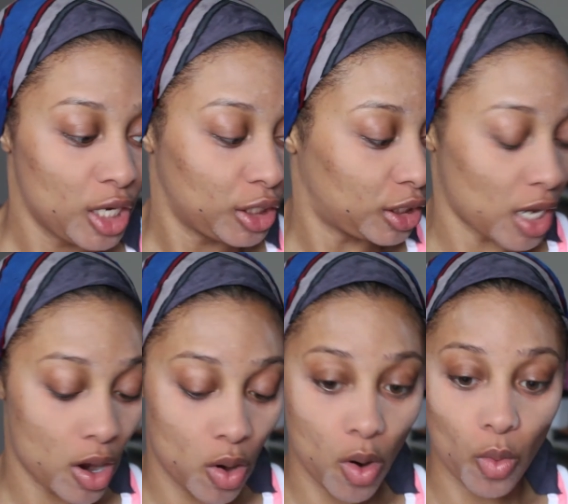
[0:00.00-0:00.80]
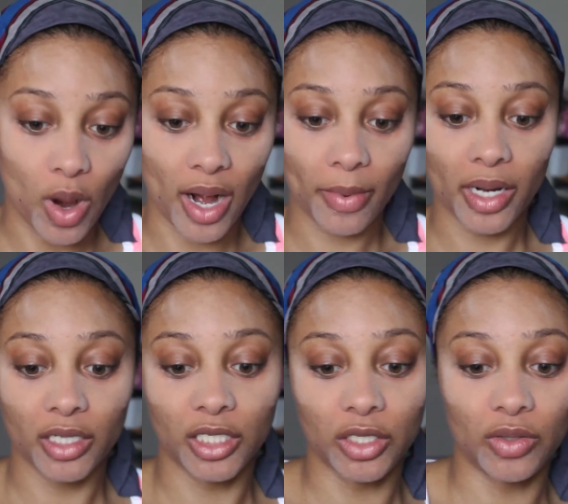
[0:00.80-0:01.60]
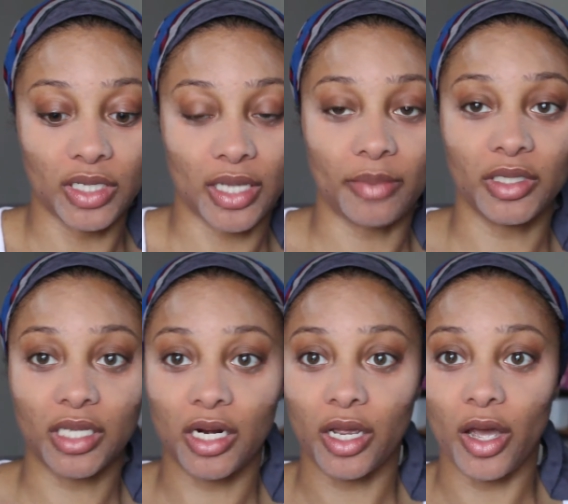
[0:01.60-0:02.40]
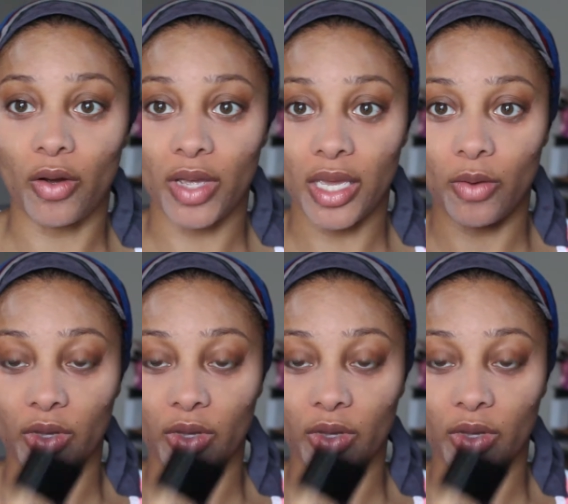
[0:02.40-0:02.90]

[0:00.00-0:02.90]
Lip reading: So what I'm going to do is I'm just going to go in